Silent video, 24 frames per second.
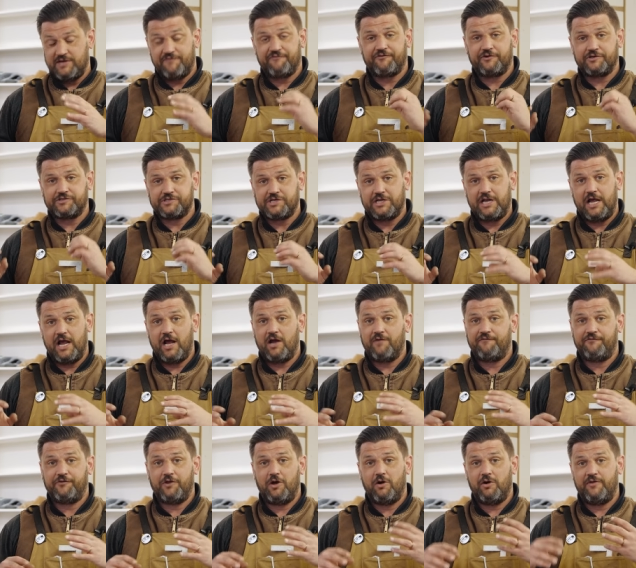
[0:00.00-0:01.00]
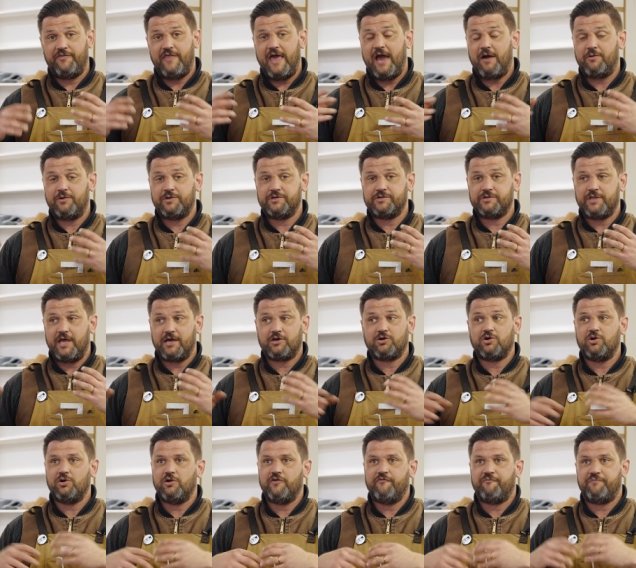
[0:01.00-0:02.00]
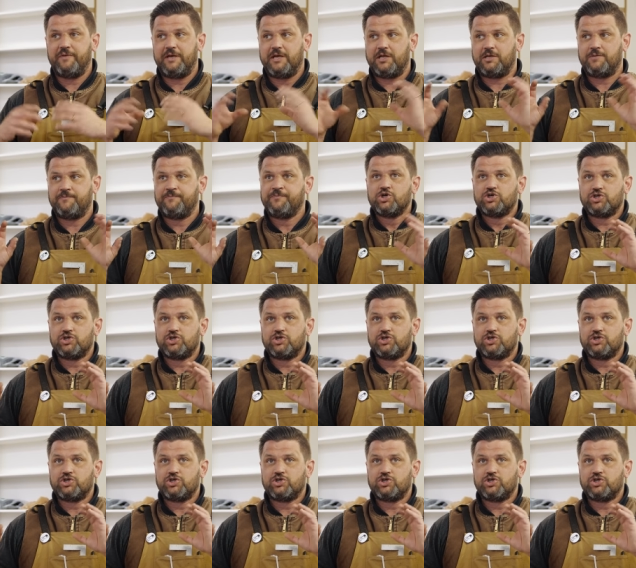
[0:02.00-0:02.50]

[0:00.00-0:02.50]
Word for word: difference in airflow. And that was that couldn't have been